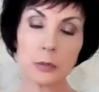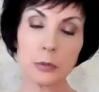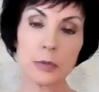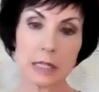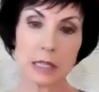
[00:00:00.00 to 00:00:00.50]

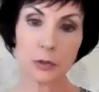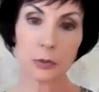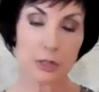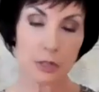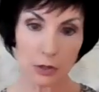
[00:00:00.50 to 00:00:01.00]
receive the
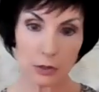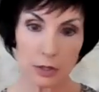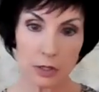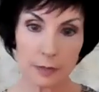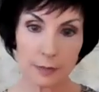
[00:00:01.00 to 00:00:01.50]

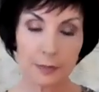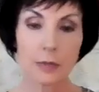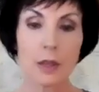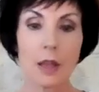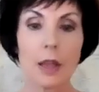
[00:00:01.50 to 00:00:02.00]
results,
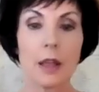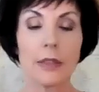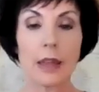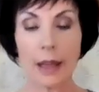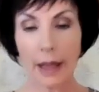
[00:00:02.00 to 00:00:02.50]

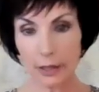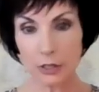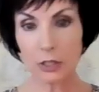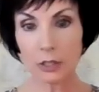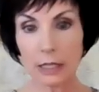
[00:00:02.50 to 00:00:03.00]
they
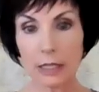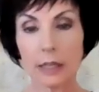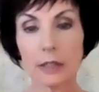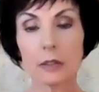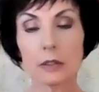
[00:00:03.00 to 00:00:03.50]

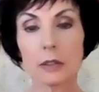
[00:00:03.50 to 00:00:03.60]
actually